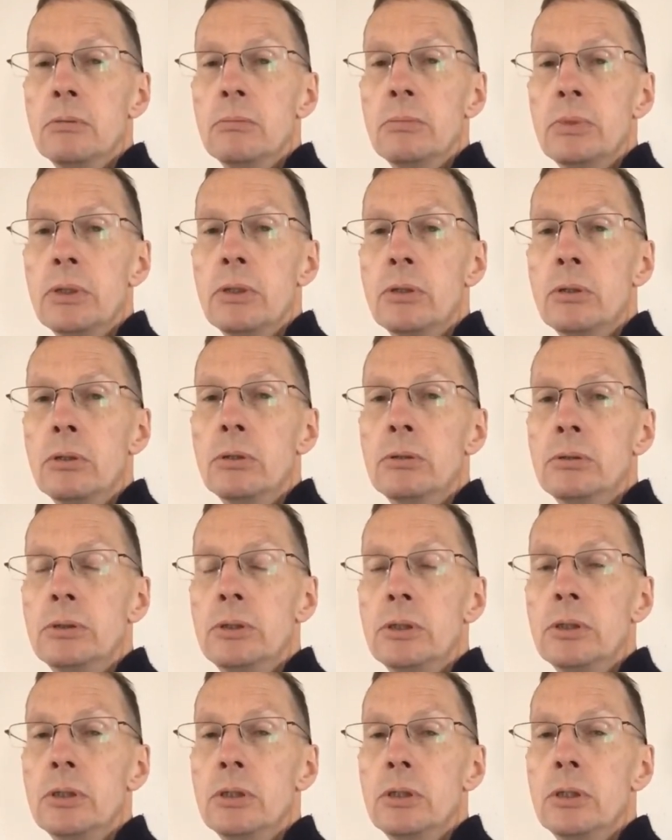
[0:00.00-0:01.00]
Behold
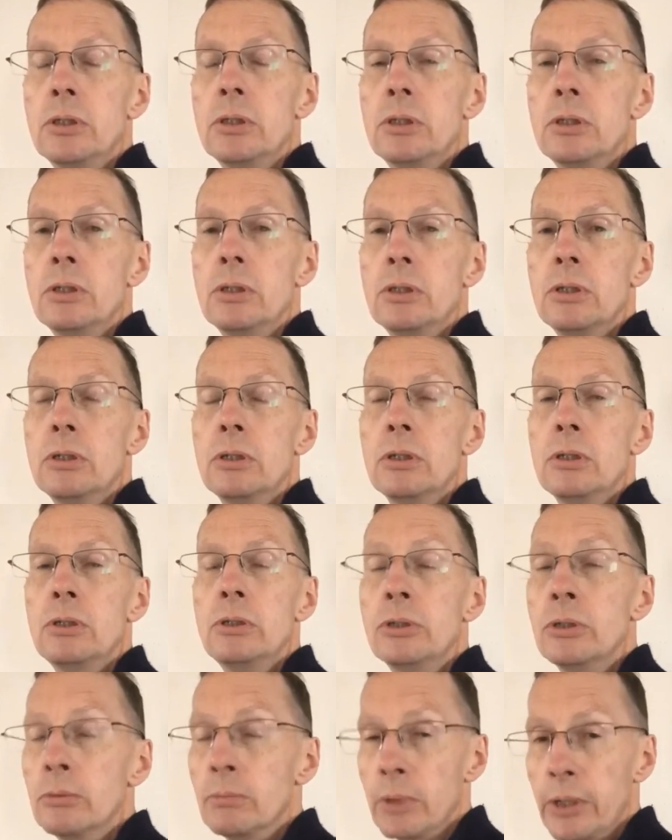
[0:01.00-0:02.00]

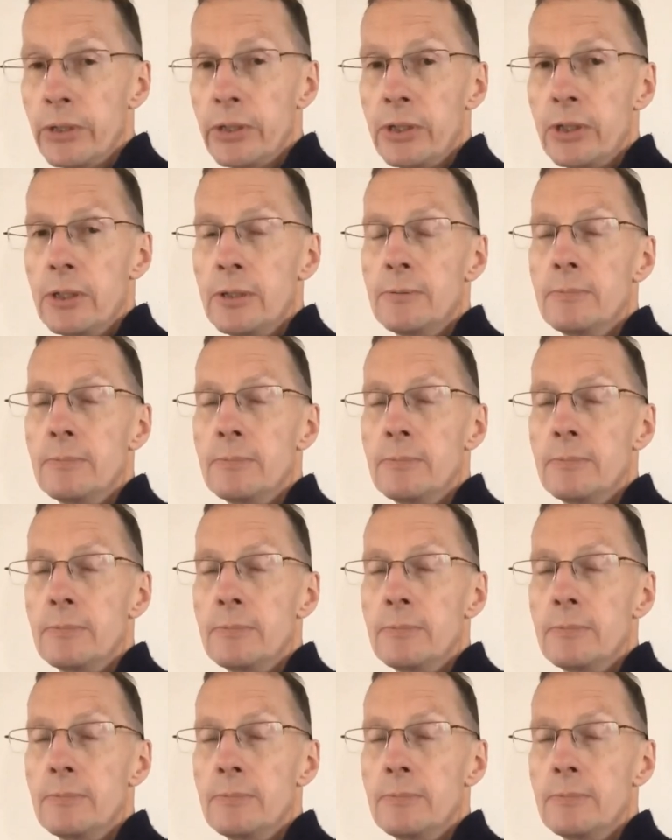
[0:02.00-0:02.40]
your mother.